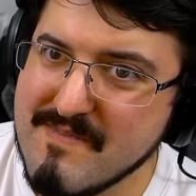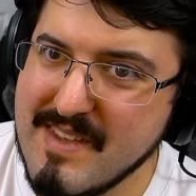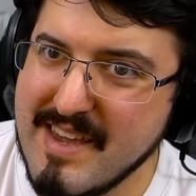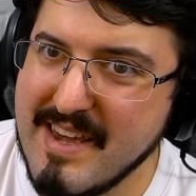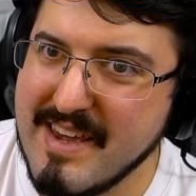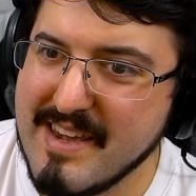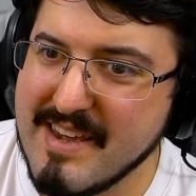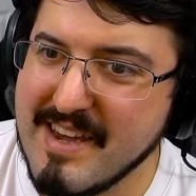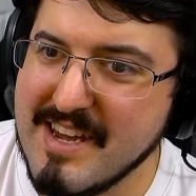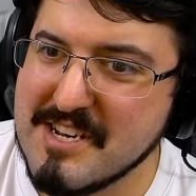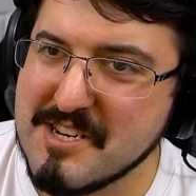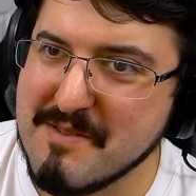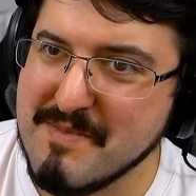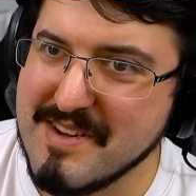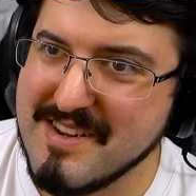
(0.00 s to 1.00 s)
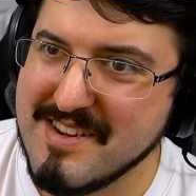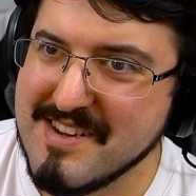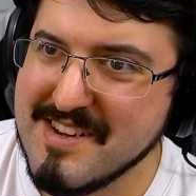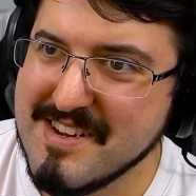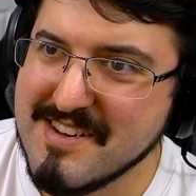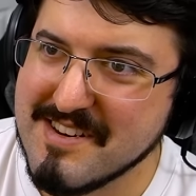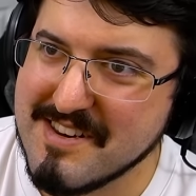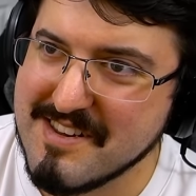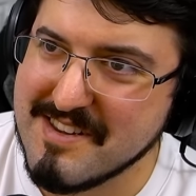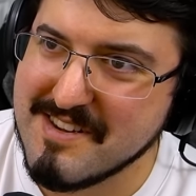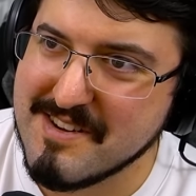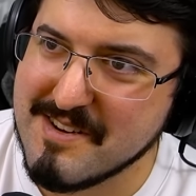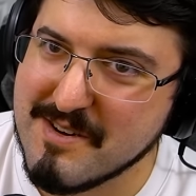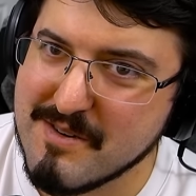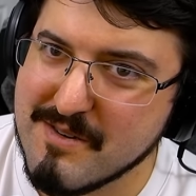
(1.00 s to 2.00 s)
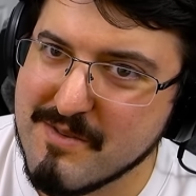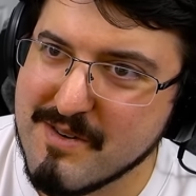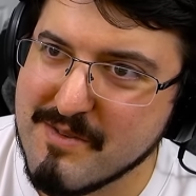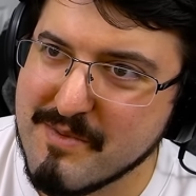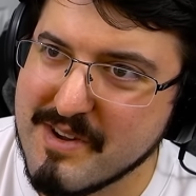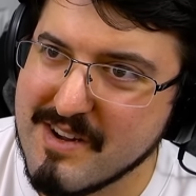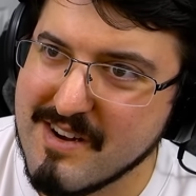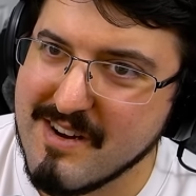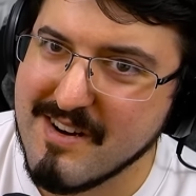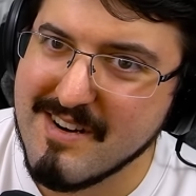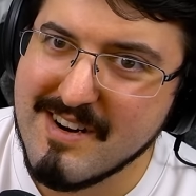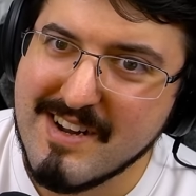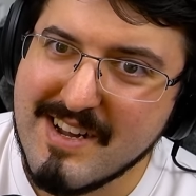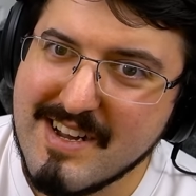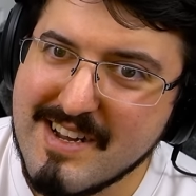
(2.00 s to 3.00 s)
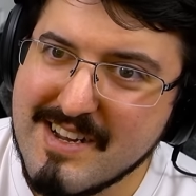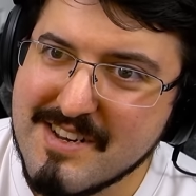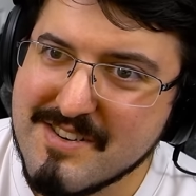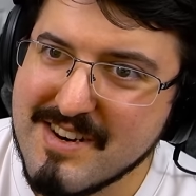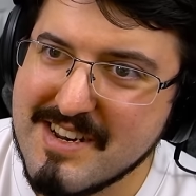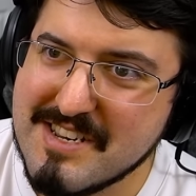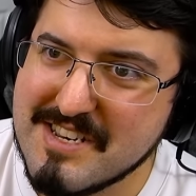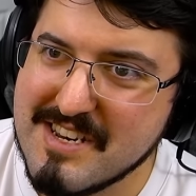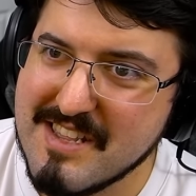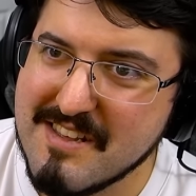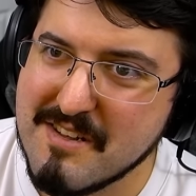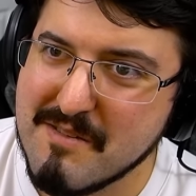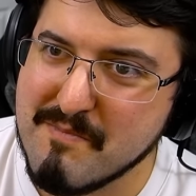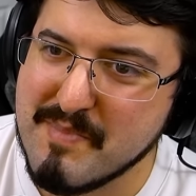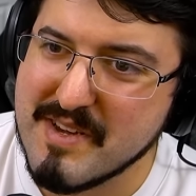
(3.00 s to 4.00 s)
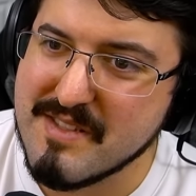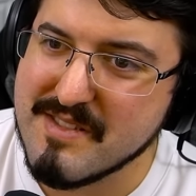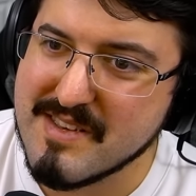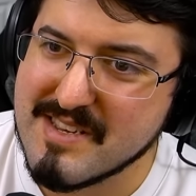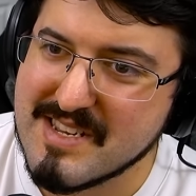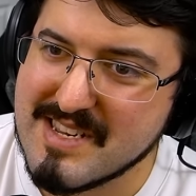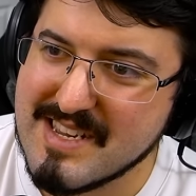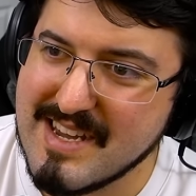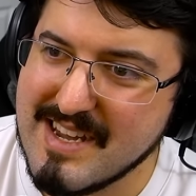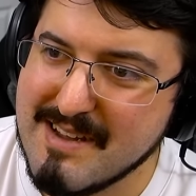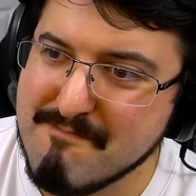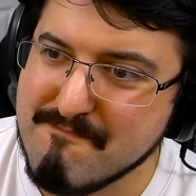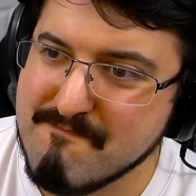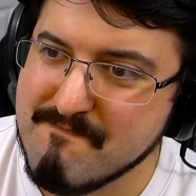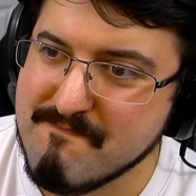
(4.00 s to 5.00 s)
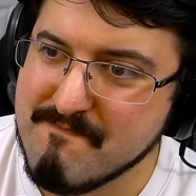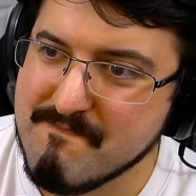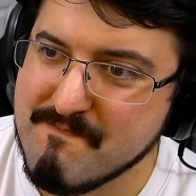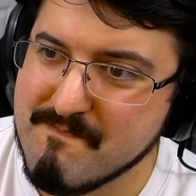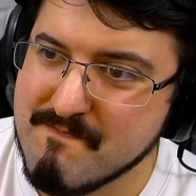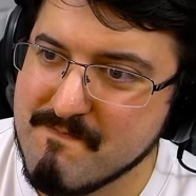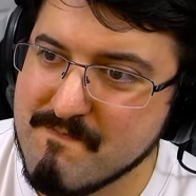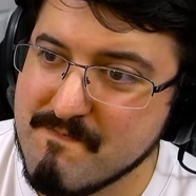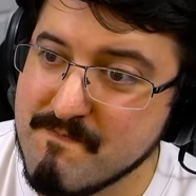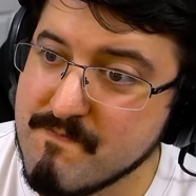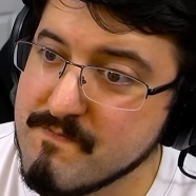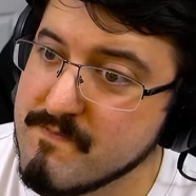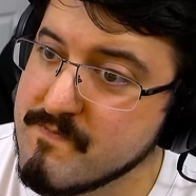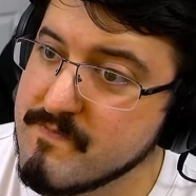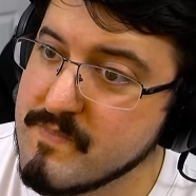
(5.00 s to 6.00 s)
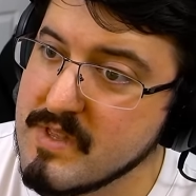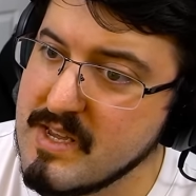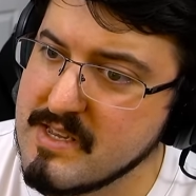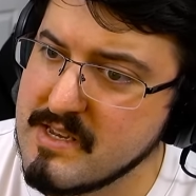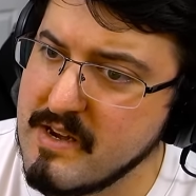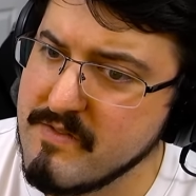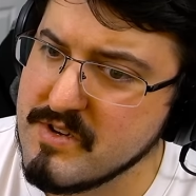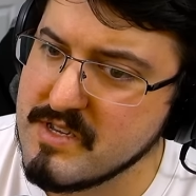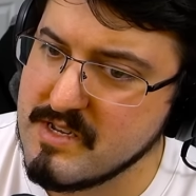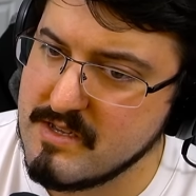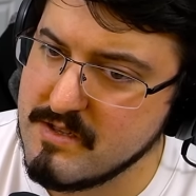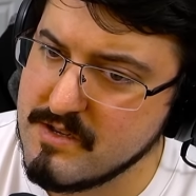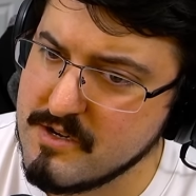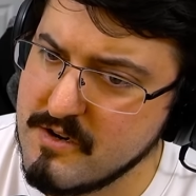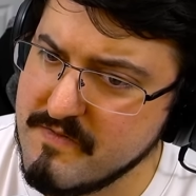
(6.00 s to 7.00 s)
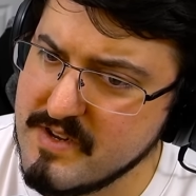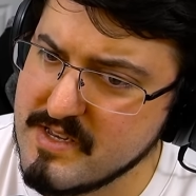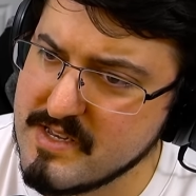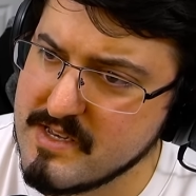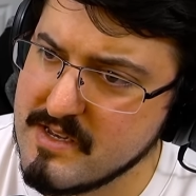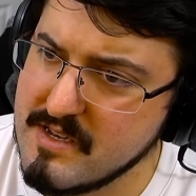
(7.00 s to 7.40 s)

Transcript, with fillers: Hey, edgy me. you hear where we are? Stretch a little bit this time. Has he ever seen the surface?